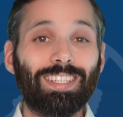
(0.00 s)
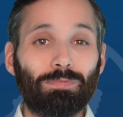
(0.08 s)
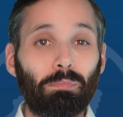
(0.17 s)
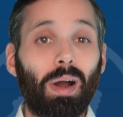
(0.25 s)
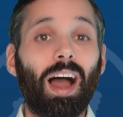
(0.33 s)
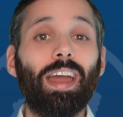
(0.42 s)
is
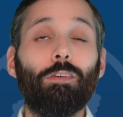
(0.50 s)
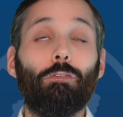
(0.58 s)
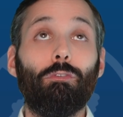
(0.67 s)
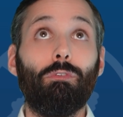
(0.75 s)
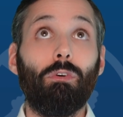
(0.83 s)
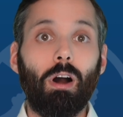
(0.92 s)
by
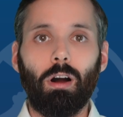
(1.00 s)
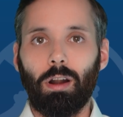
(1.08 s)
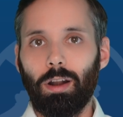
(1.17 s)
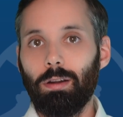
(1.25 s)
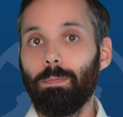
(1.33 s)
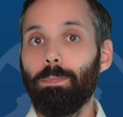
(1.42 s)

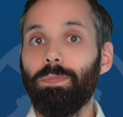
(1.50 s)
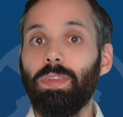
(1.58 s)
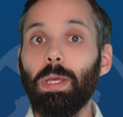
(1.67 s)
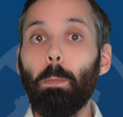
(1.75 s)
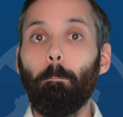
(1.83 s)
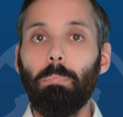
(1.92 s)
far
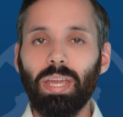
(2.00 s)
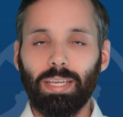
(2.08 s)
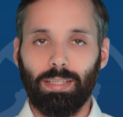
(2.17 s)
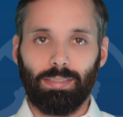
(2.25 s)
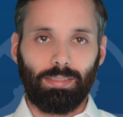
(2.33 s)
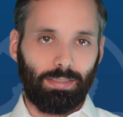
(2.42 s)
the
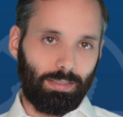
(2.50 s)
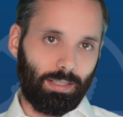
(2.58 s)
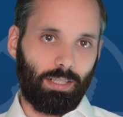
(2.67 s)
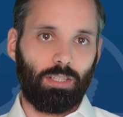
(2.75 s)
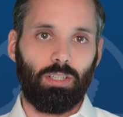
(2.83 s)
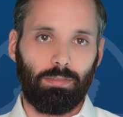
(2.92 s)
biggest
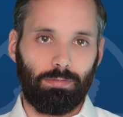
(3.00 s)
deduction.